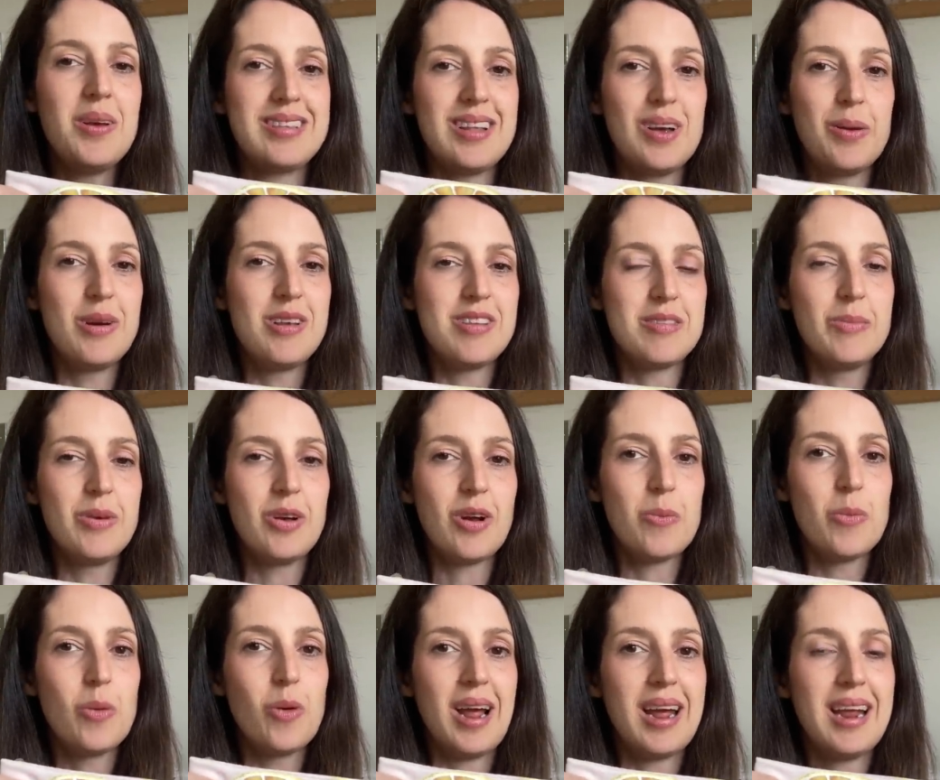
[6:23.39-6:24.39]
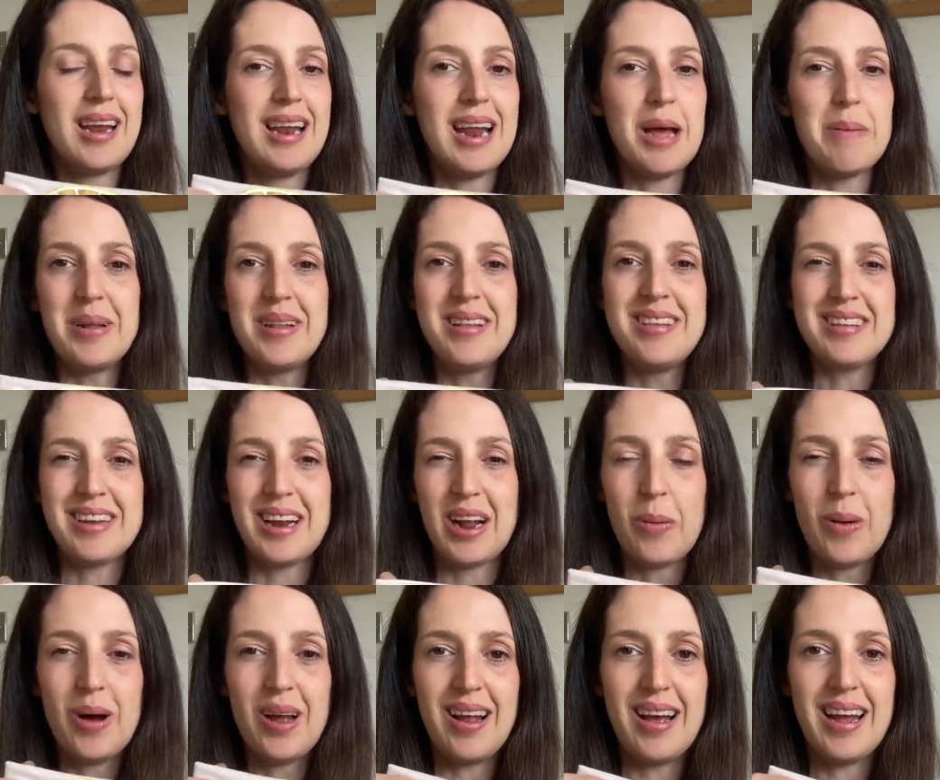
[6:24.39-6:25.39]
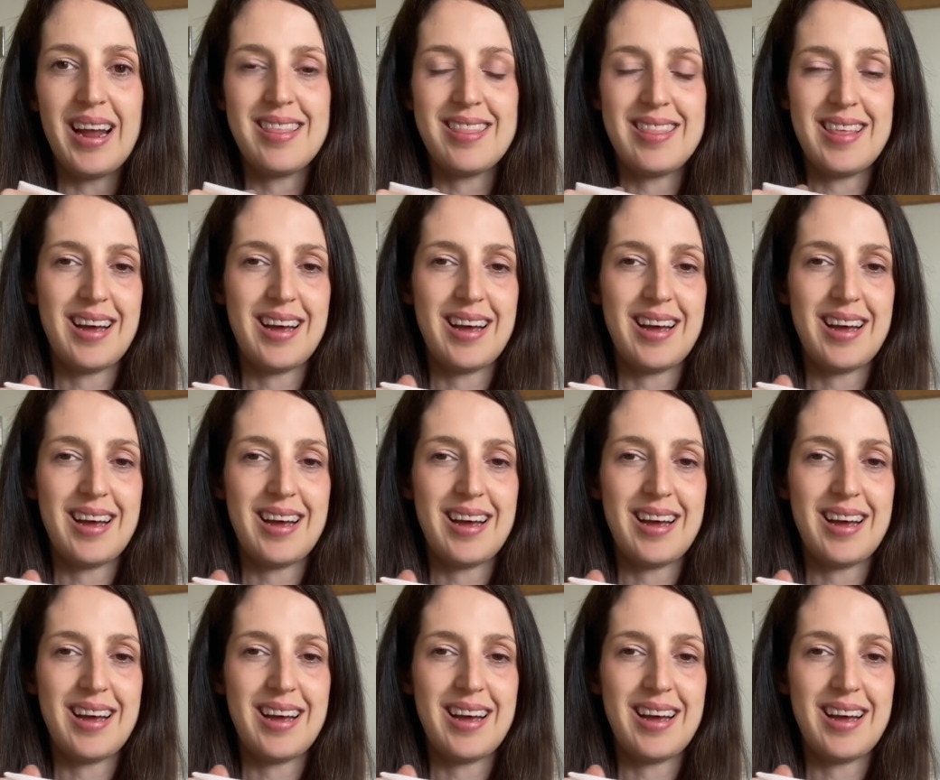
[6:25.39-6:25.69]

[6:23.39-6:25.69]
so they almost look more like lemons, and I quite like